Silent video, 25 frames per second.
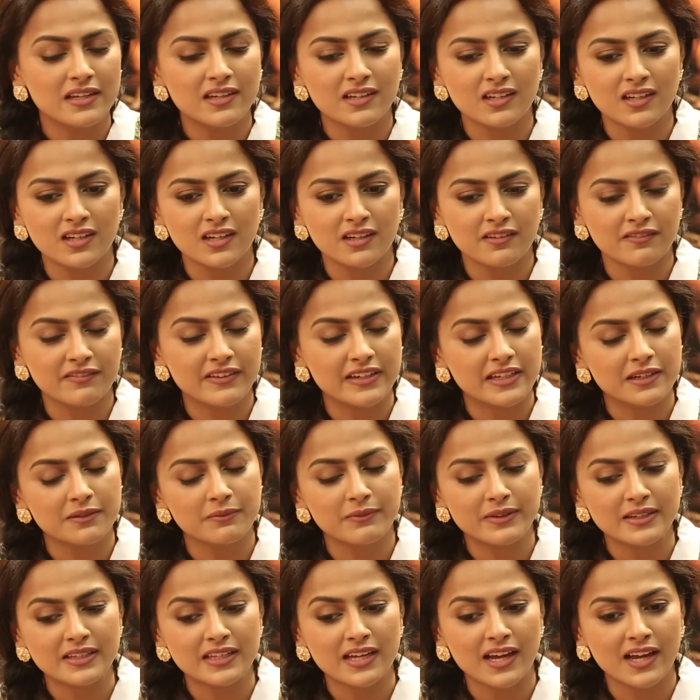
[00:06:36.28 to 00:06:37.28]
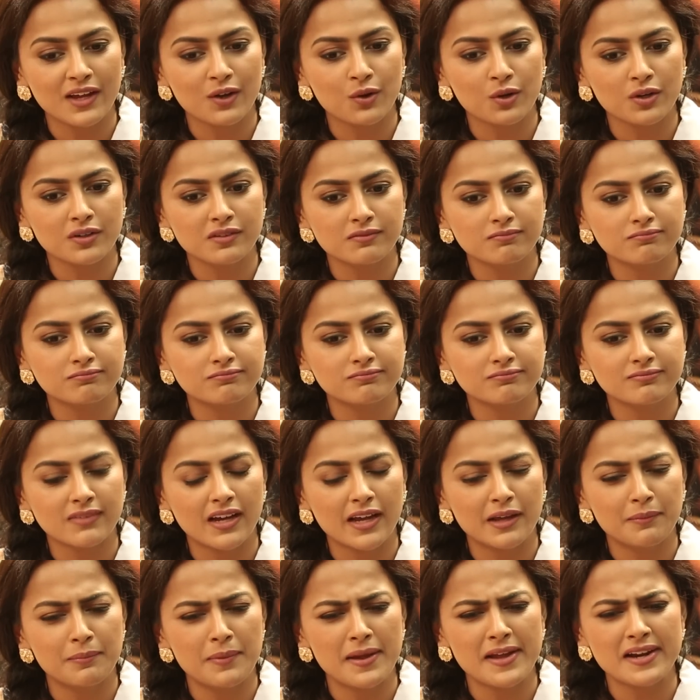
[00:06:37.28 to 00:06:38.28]
in Vikram Vedha,
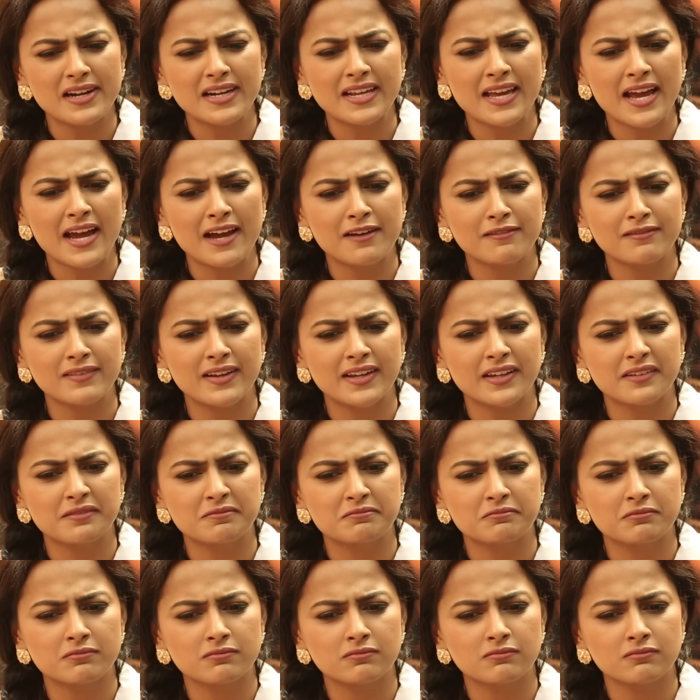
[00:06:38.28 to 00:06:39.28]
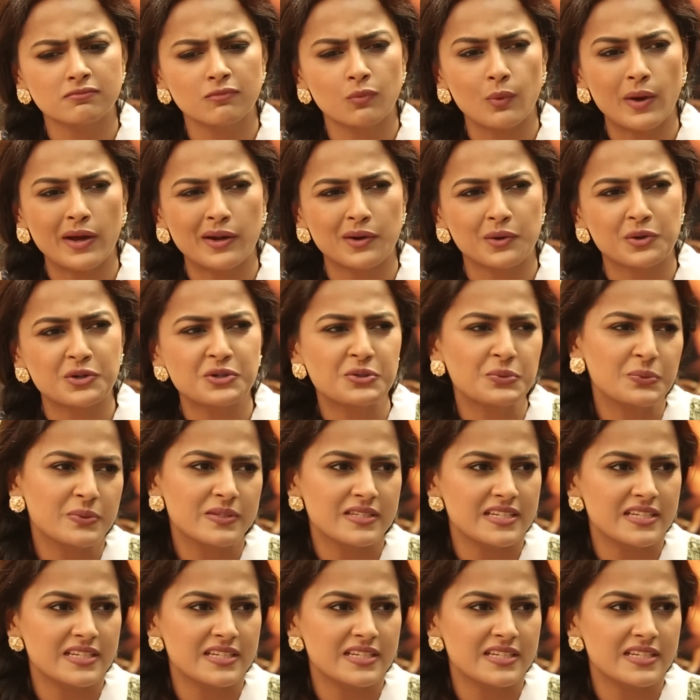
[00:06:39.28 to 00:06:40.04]
I barely have like one or two